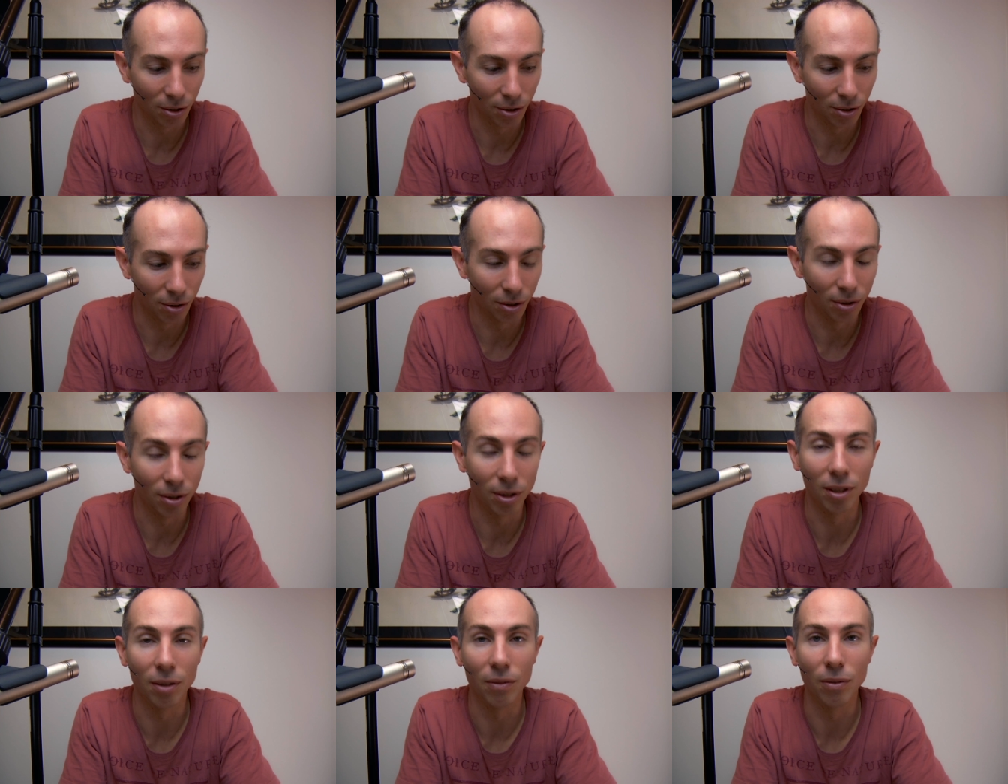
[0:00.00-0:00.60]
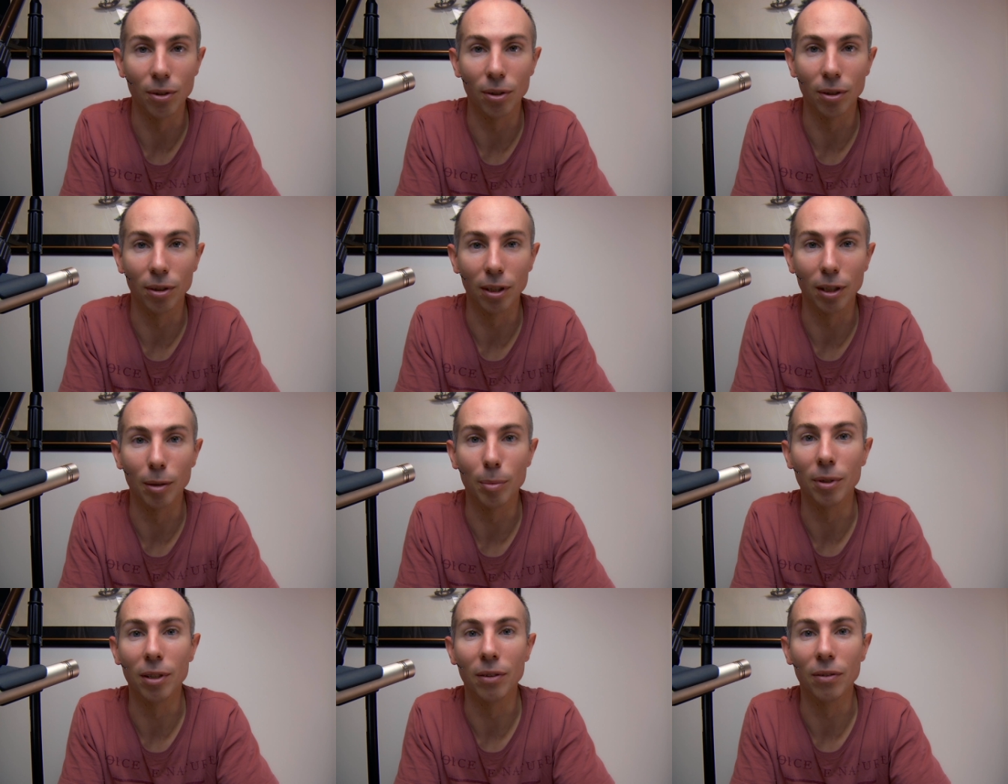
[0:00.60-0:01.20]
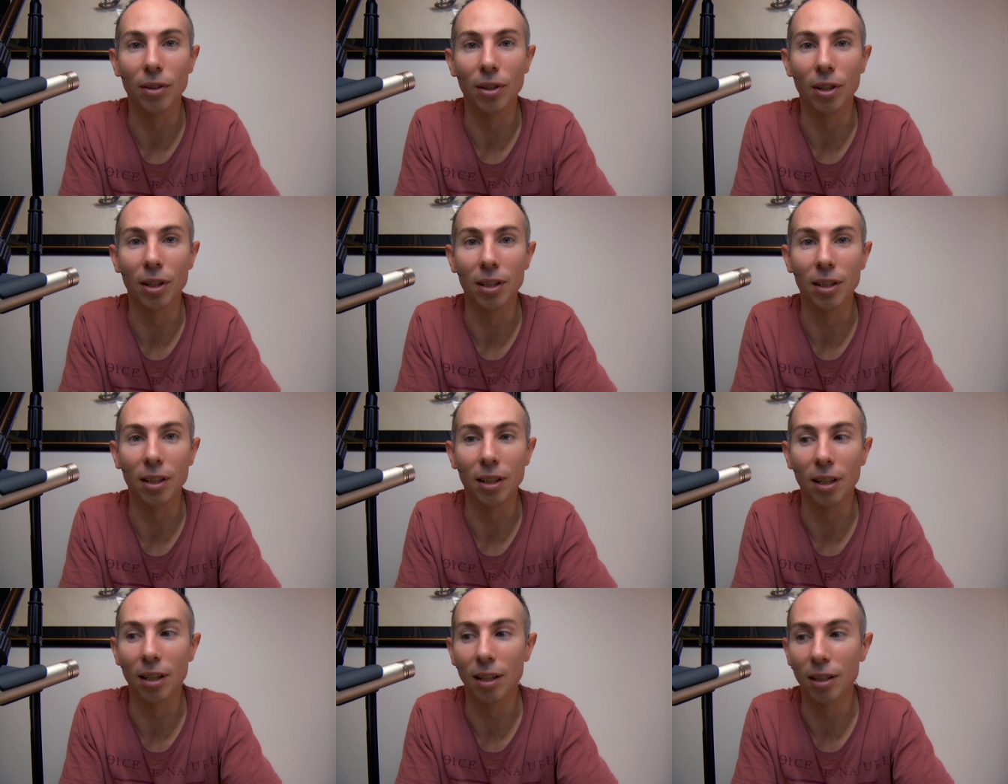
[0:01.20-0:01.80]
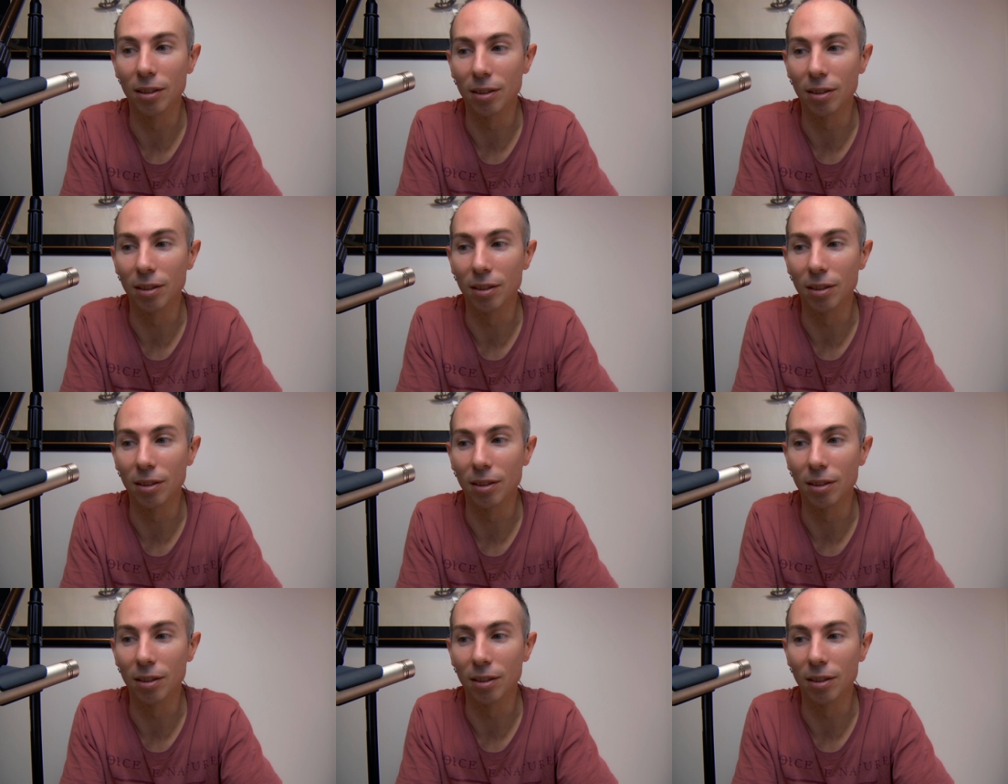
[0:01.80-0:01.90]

to give you a little bit of an idea.